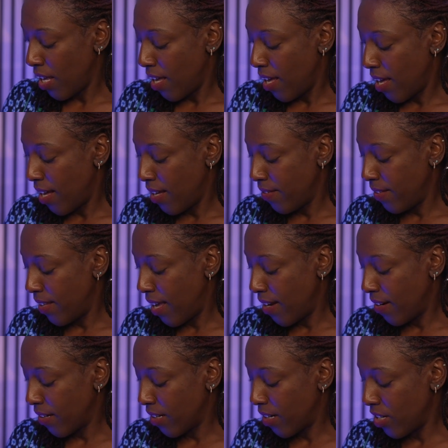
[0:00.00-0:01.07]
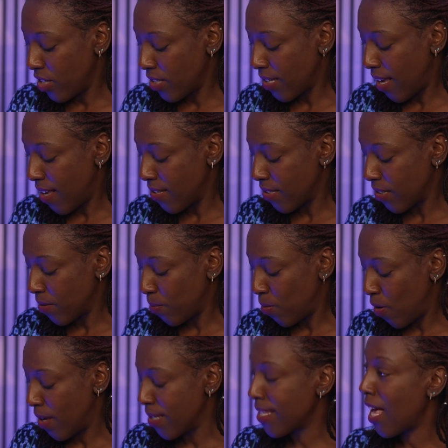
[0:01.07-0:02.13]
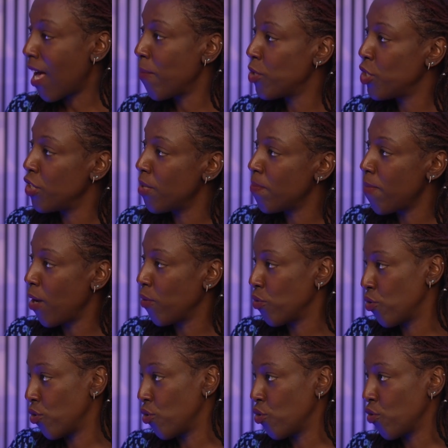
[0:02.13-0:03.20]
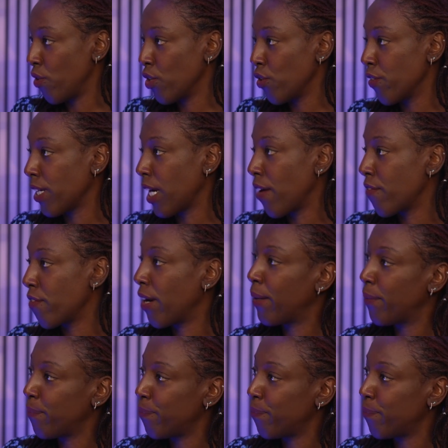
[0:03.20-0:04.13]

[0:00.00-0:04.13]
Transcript: And then can I just ask, what has helped you the most during your recovery?